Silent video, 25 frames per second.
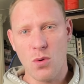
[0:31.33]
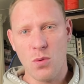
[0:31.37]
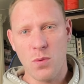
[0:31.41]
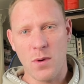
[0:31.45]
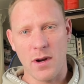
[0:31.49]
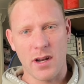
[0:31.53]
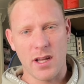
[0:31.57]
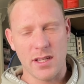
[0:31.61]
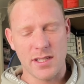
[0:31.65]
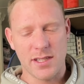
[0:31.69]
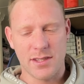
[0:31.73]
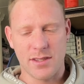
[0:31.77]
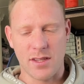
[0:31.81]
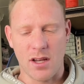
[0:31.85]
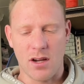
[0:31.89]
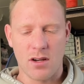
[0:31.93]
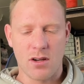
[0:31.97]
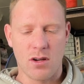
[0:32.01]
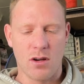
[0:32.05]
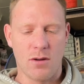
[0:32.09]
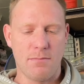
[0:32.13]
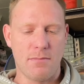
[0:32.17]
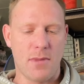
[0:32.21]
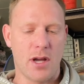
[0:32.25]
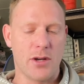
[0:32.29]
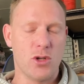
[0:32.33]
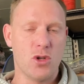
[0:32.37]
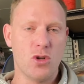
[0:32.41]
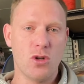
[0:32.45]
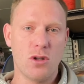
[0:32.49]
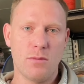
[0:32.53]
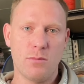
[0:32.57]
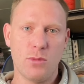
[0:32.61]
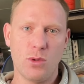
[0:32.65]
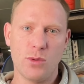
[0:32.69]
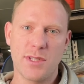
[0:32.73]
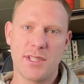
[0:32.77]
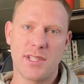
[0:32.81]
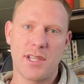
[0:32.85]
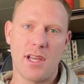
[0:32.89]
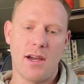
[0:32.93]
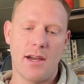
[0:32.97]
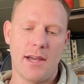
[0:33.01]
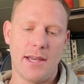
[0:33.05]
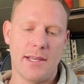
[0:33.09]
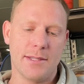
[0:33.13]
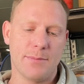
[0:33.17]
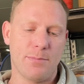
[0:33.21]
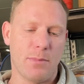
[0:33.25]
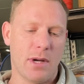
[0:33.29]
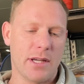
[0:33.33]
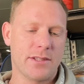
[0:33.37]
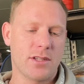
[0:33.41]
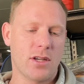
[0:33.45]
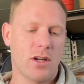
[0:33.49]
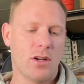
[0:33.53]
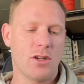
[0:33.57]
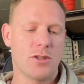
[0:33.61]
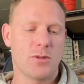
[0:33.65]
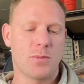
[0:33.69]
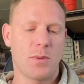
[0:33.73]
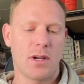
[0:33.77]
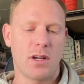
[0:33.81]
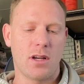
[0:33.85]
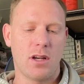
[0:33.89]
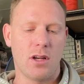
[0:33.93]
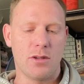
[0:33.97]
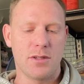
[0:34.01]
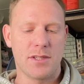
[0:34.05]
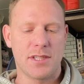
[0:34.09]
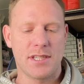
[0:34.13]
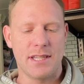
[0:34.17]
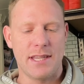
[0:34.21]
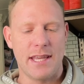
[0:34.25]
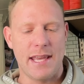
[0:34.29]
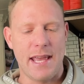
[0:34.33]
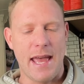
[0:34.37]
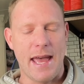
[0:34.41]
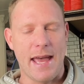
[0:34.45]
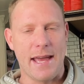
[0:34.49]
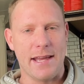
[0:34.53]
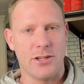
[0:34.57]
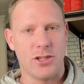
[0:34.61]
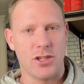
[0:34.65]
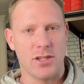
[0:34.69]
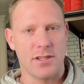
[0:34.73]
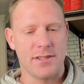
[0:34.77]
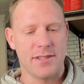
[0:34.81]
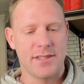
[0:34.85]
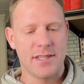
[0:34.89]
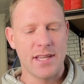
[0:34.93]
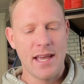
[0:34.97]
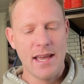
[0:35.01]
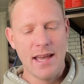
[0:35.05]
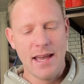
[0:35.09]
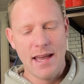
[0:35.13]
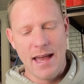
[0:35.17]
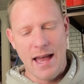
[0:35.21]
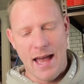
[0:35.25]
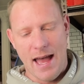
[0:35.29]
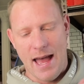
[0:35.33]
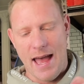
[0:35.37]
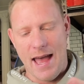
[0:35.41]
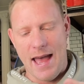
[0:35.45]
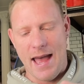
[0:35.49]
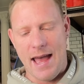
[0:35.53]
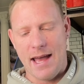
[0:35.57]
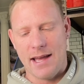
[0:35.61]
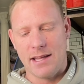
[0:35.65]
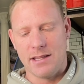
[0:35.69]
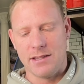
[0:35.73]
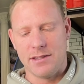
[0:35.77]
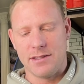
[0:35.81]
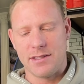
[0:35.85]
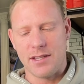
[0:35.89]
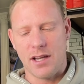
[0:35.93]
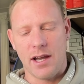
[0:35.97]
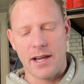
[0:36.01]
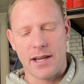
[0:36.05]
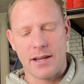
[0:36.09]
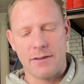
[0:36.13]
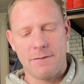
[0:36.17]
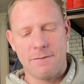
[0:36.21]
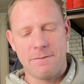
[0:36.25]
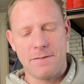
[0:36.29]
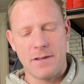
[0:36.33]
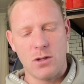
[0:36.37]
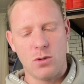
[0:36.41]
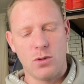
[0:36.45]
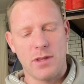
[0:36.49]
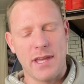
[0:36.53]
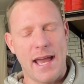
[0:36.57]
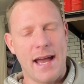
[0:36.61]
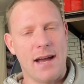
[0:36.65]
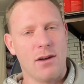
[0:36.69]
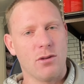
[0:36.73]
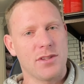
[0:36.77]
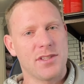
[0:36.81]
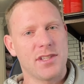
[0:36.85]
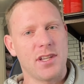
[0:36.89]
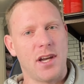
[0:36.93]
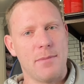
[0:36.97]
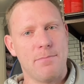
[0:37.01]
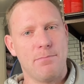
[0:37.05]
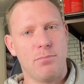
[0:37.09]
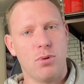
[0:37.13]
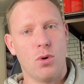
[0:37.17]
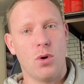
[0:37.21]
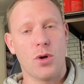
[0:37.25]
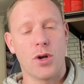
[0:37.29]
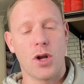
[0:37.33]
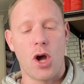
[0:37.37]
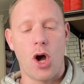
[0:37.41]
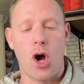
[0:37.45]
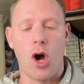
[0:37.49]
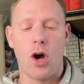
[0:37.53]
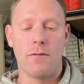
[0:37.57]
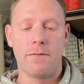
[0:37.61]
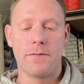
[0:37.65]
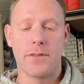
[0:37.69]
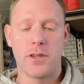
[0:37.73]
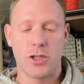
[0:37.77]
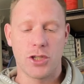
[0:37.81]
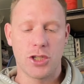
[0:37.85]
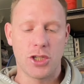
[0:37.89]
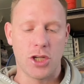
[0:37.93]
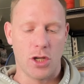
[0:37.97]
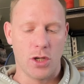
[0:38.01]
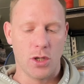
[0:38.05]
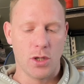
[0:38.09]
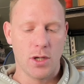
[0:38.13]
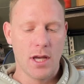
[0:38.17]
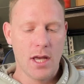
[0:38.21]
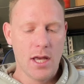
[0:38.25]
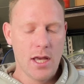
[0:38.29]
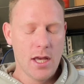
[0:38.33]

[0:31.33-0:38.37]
When I stuck on my normal size, my toes were close to the edges and I could feel the outside border of the shoe.